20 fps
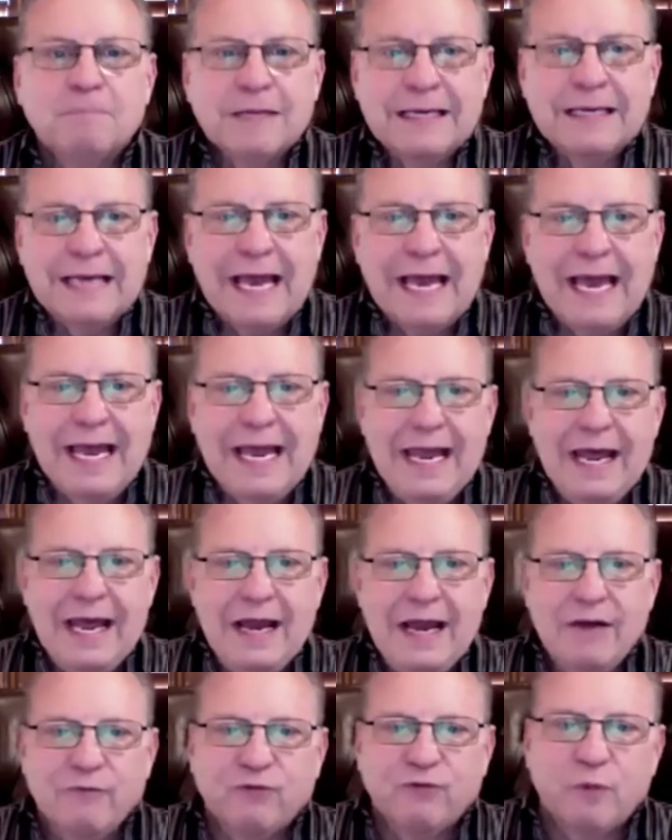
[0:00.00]

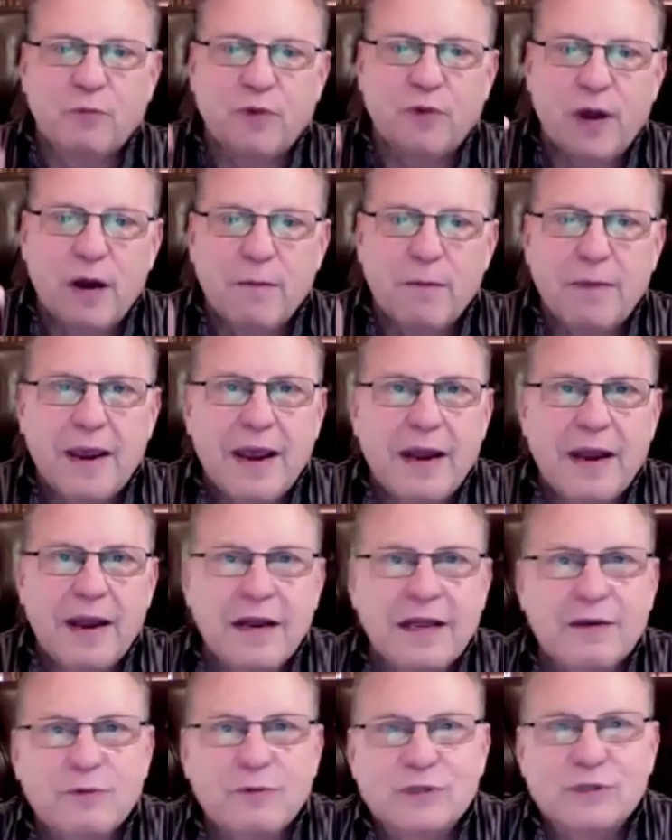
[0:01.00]
And from there, man,
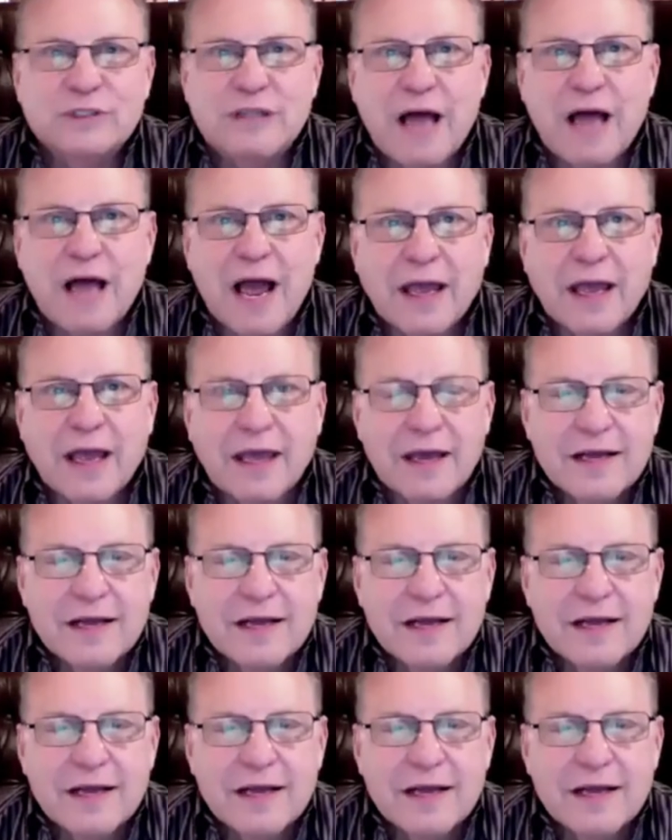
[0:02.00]
it was like